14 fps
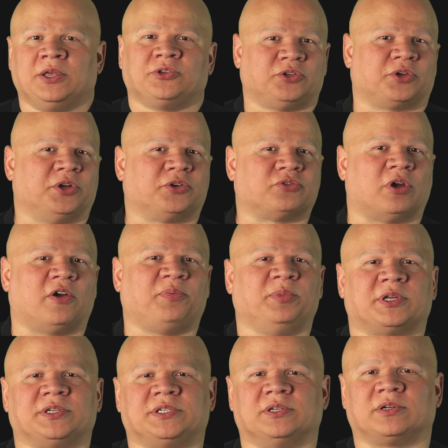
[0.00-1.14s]
So you're gonna draw from your
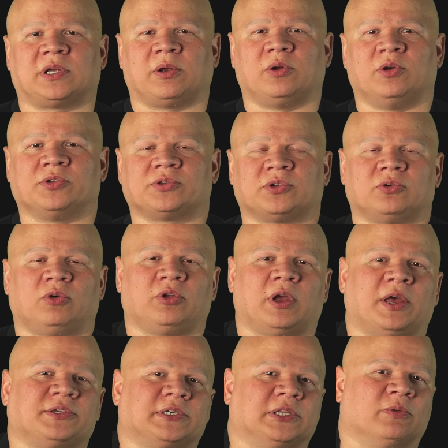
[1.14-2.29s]
concealed carry holster or your
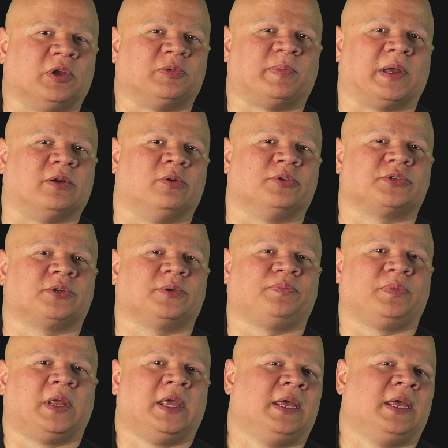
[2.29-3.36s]
outside the waistband holster.